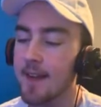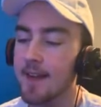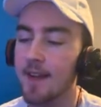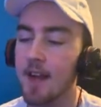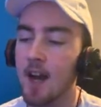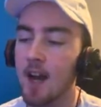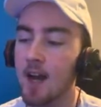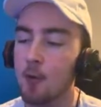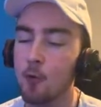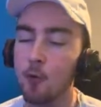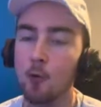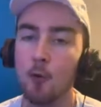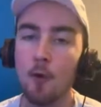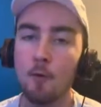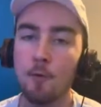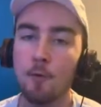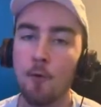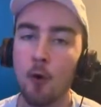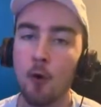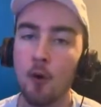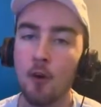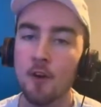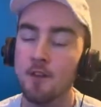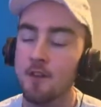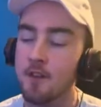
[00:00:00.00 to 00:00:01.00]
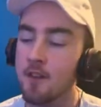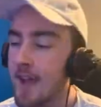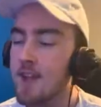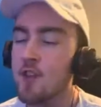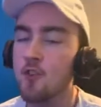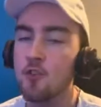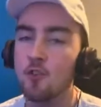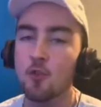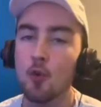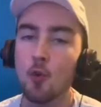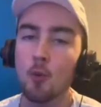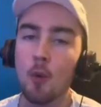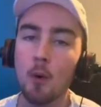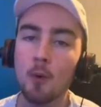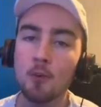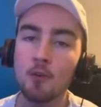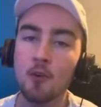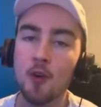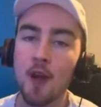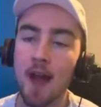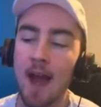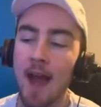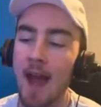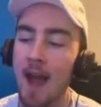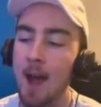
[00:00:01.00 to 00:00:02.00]
Ngannou, of course, he just knew what was
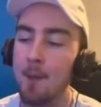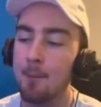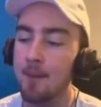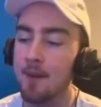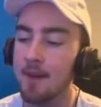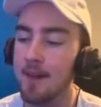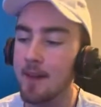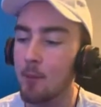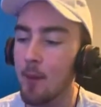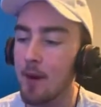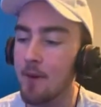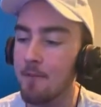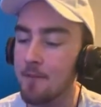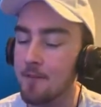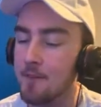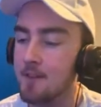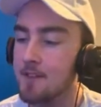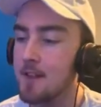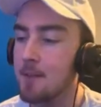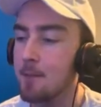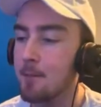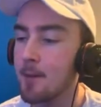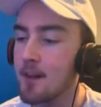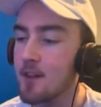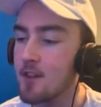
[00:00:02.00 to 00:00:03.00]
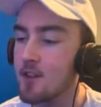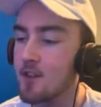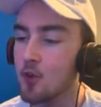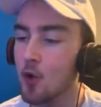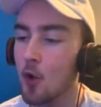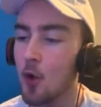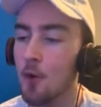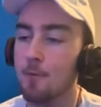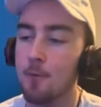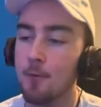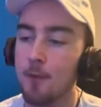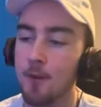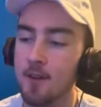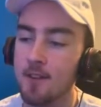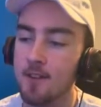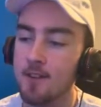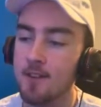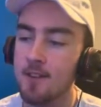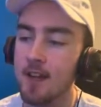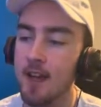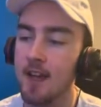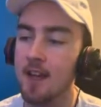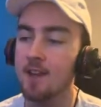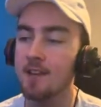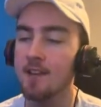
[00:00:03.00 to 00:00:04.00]
going to happen. He waited for Stipe to just
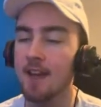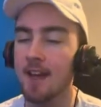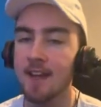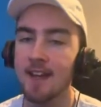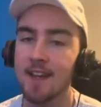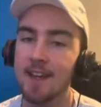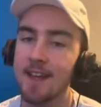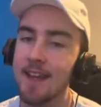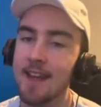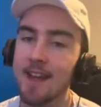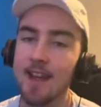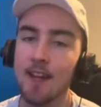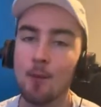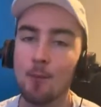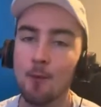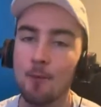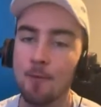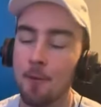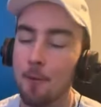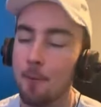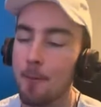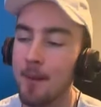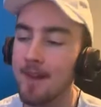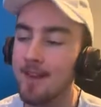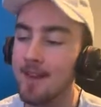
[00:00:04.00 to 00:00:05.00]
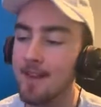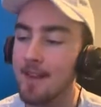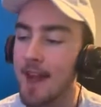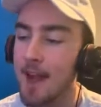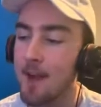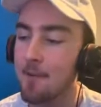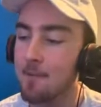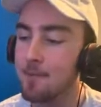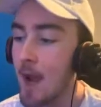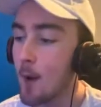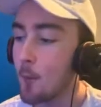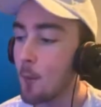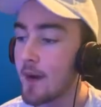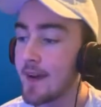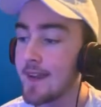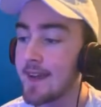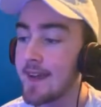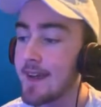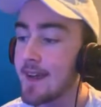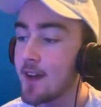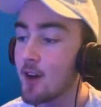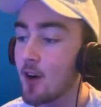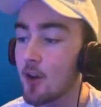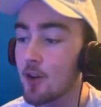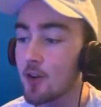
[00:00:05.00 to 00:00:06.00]
overextend, and then he hit him with a mean left. And when
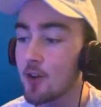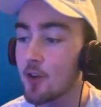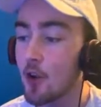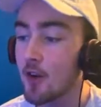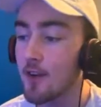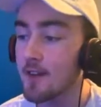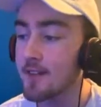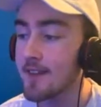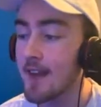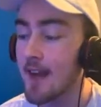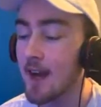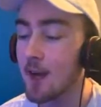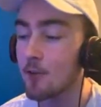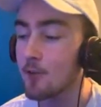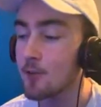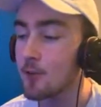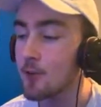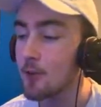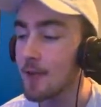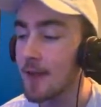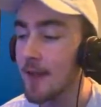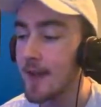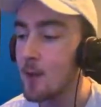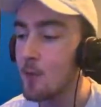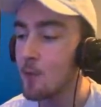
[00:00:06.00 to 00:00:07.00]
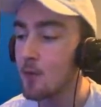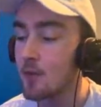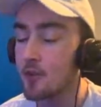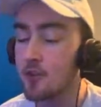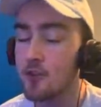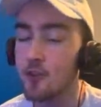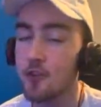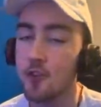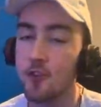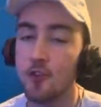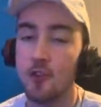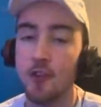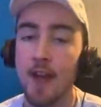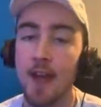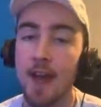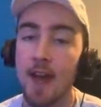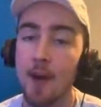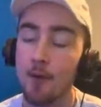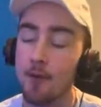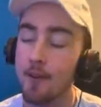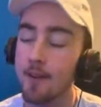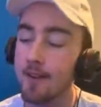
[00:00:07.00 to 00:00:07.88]
he got knocked down, dude, it was scary.